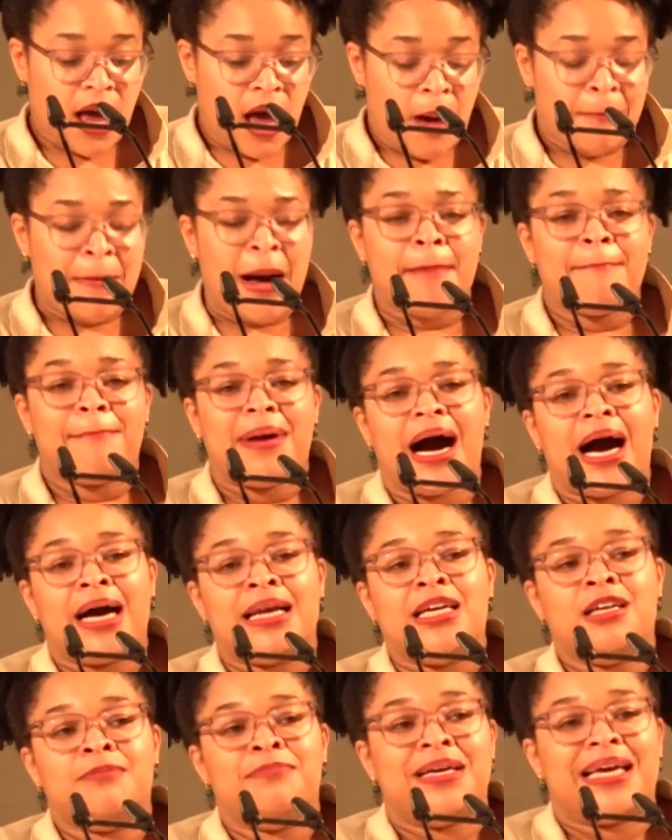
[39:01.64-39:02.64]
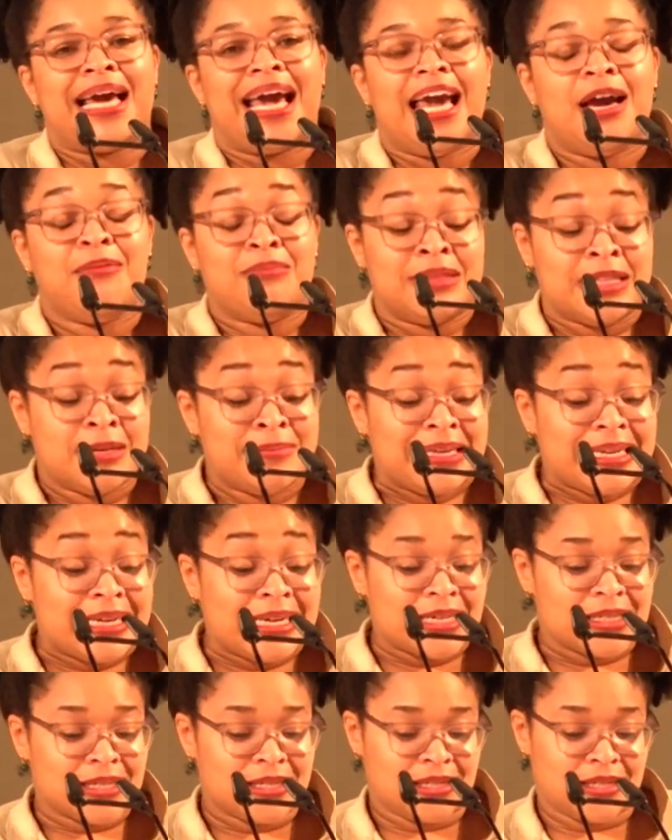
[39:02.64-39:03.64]
my body became
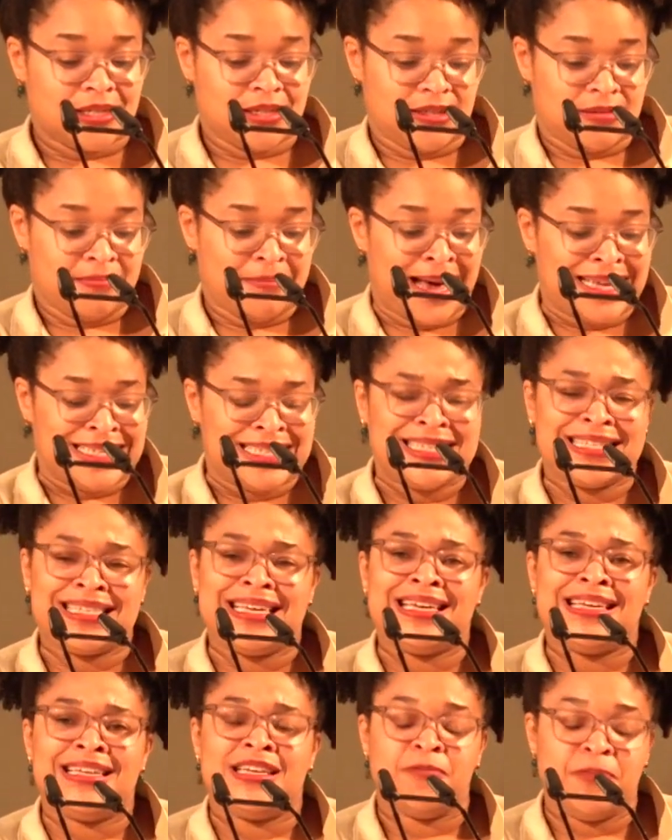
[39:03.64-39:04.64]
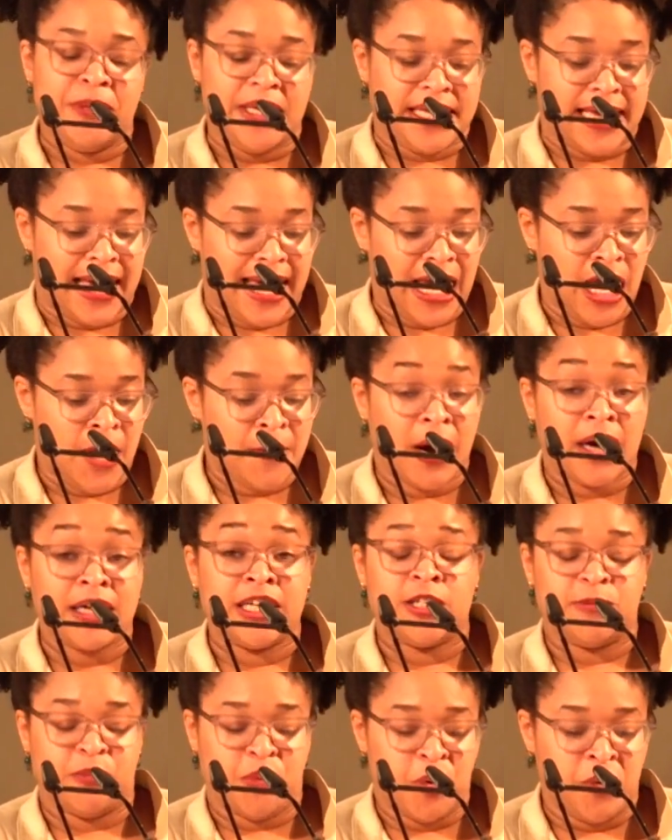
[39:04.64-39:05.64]
limitless, my skin became
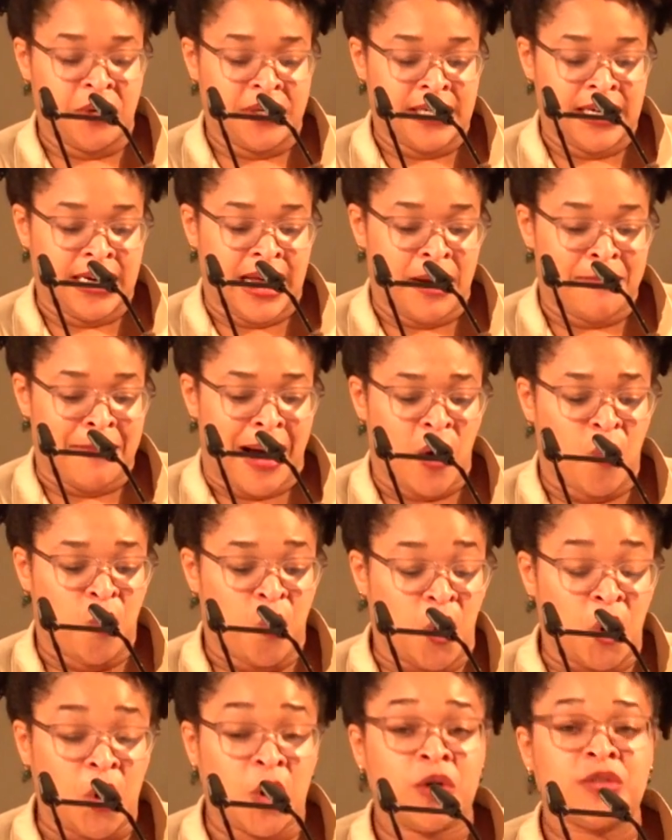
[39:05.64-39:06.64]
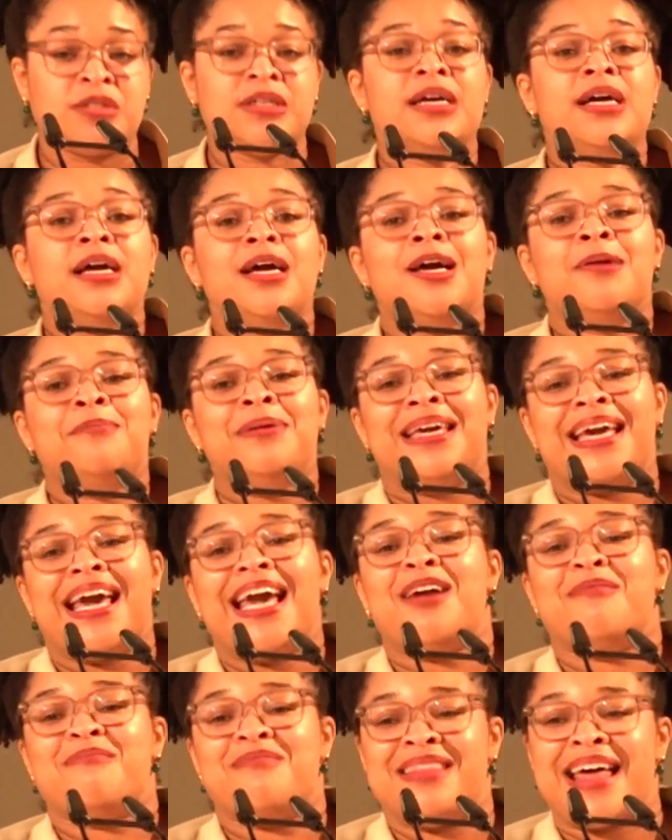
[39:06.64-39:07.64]
unimportant, and my world
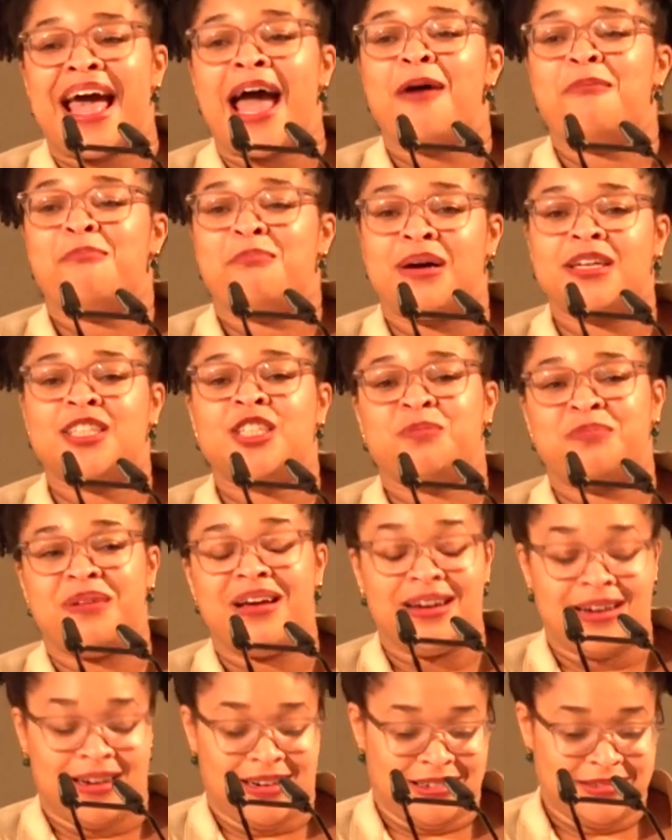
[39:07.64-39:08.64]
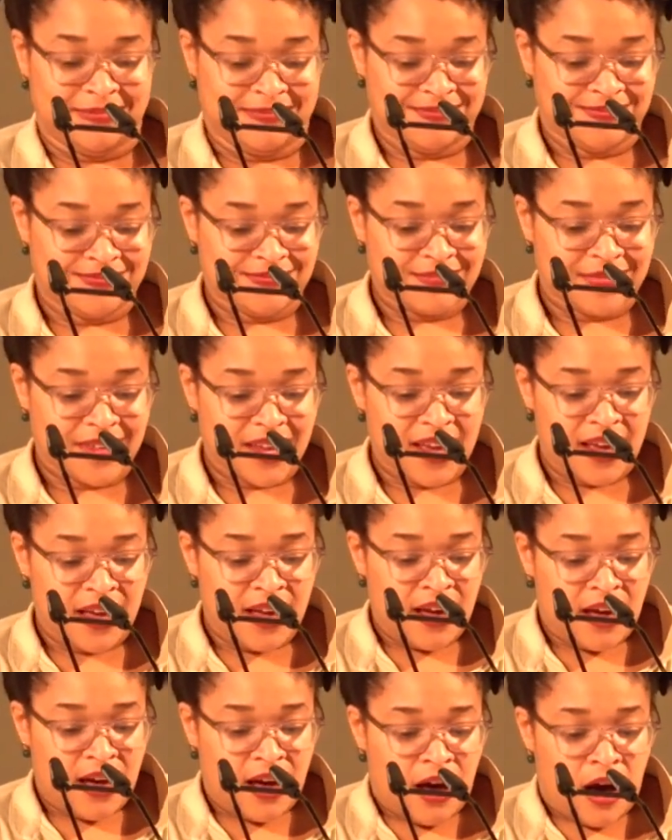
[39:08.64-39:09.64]
became that much bigger.
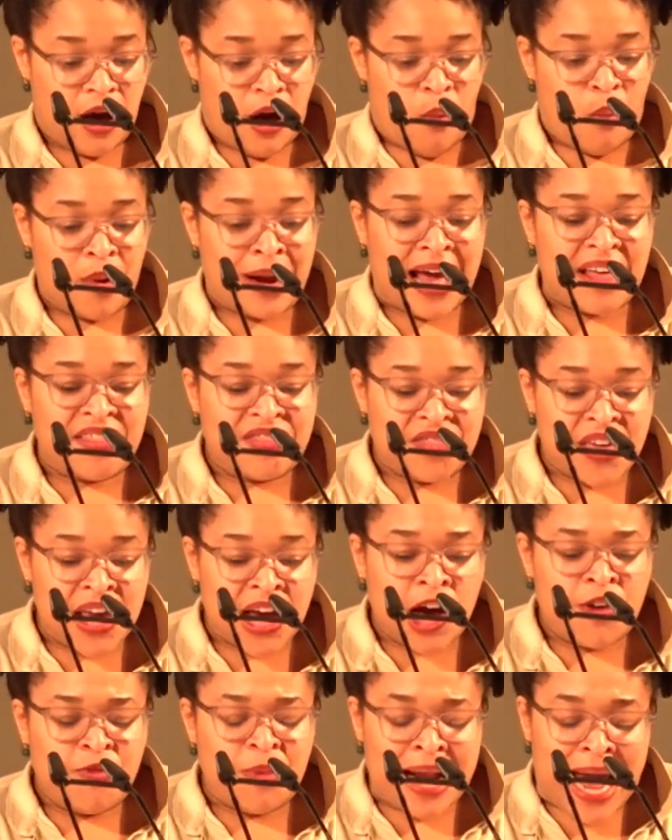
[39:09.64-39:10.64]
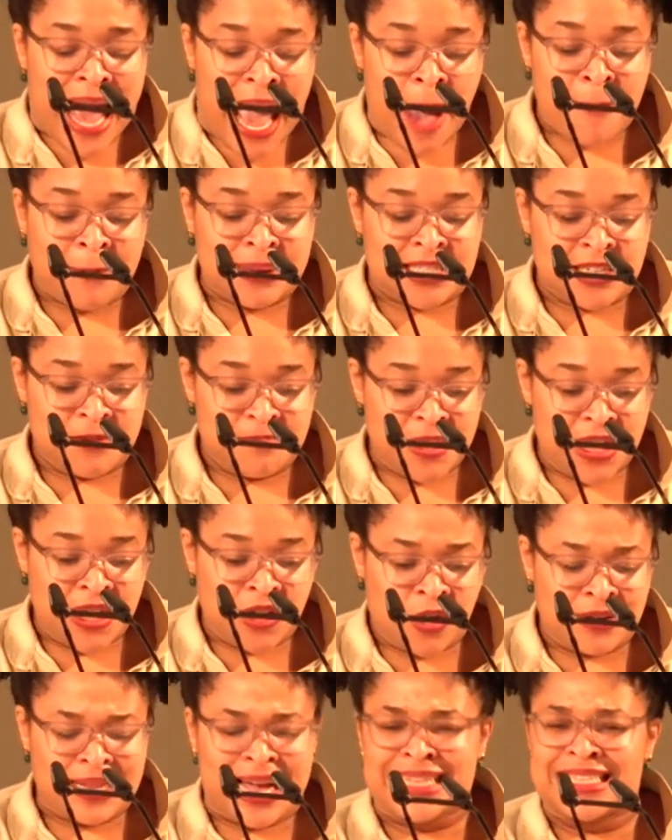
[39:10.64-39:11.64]
When I think of what happened to me
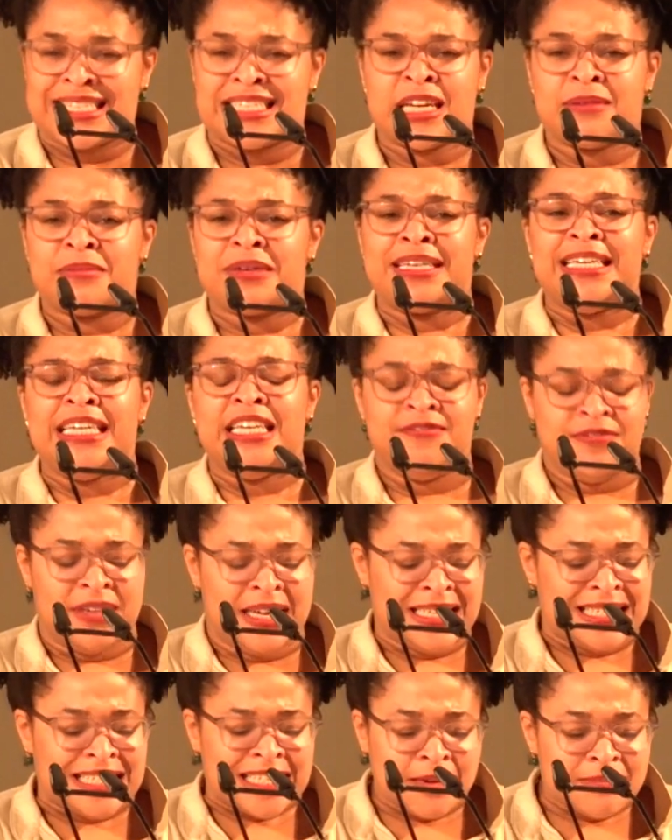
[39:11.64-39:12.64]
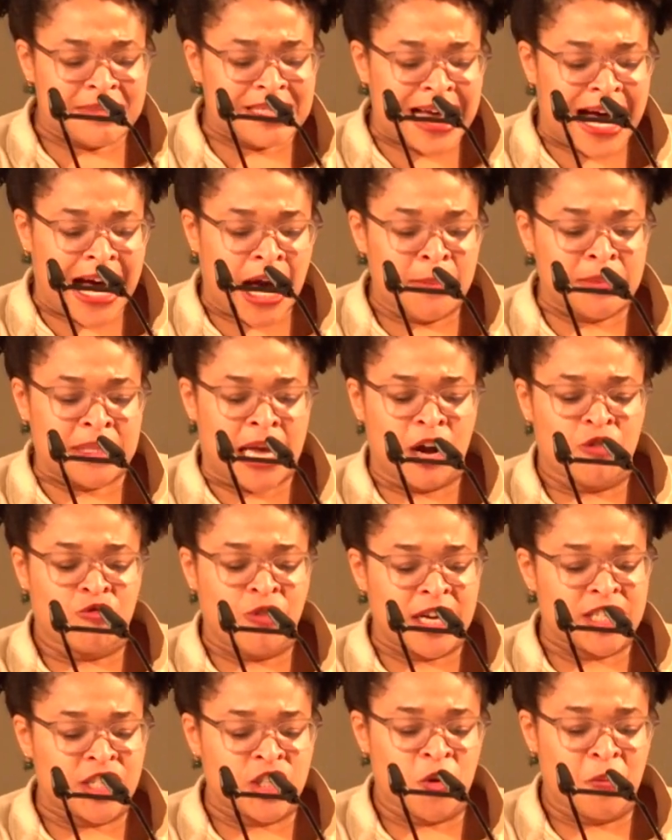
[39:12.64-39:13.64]
on that summer evening, sometimes I
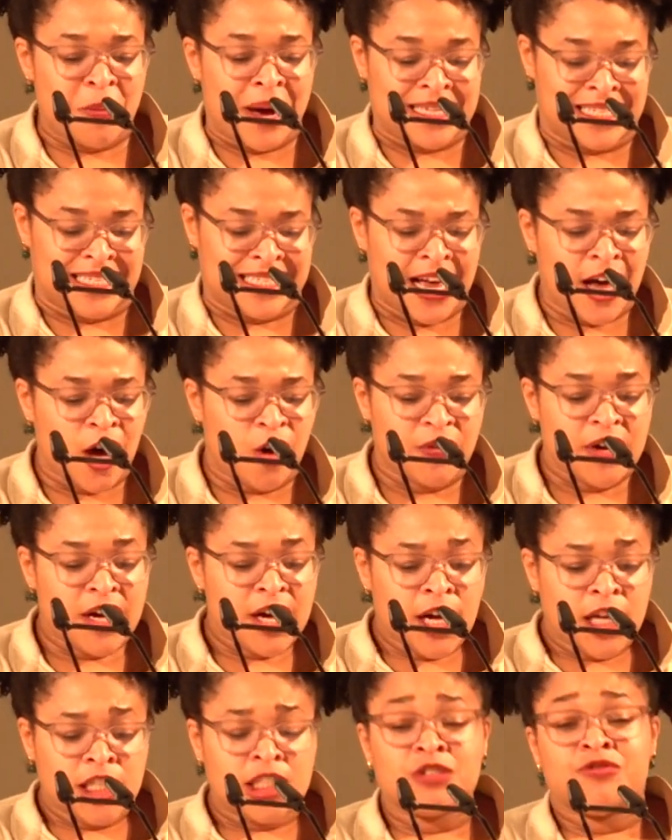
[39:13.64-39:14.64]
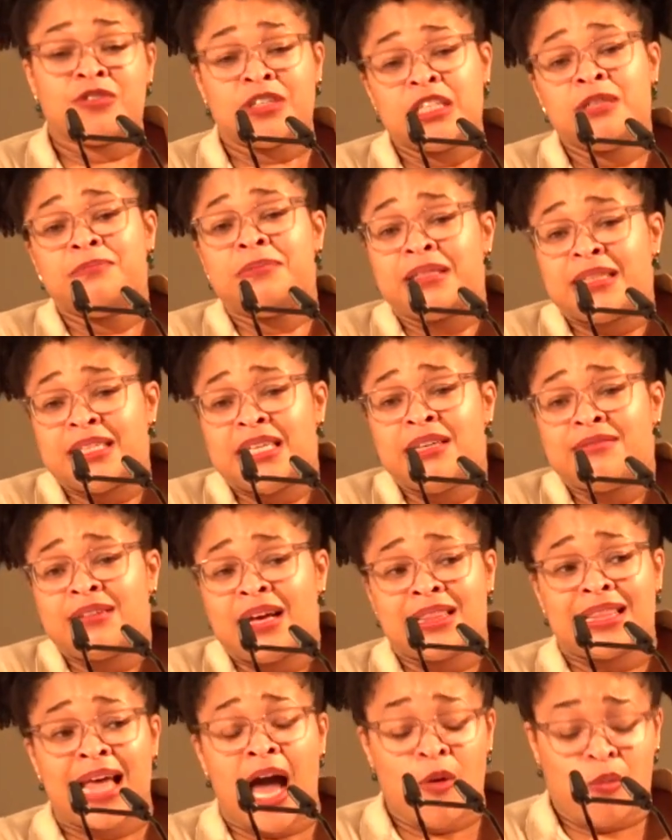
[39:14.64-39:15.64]
wrestle myself to really believe
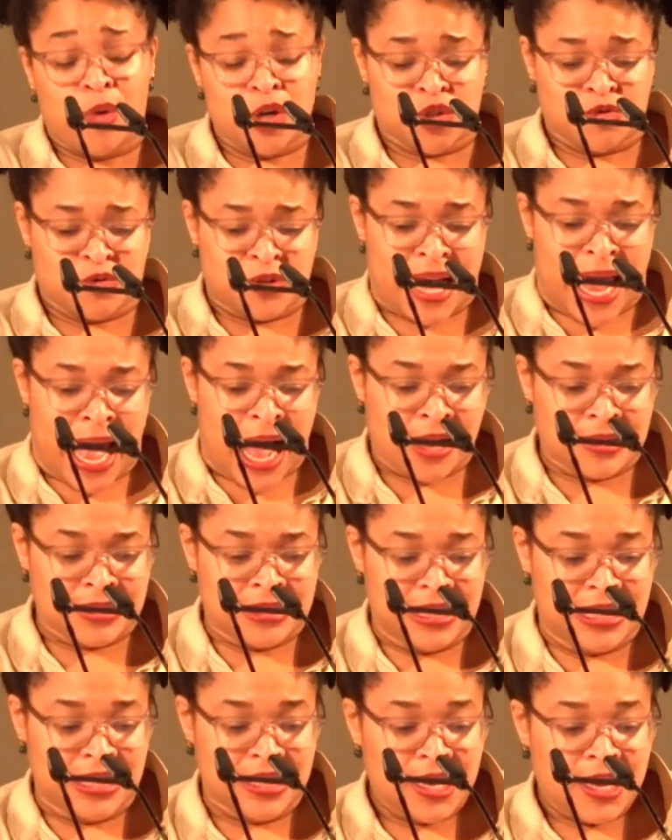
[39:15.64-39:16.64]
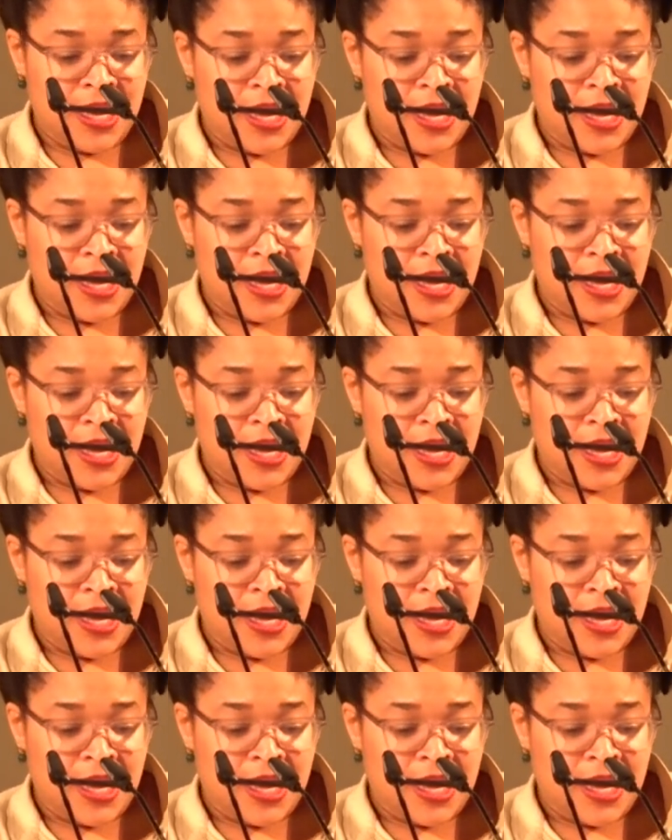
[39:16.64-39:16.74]
that that was reality.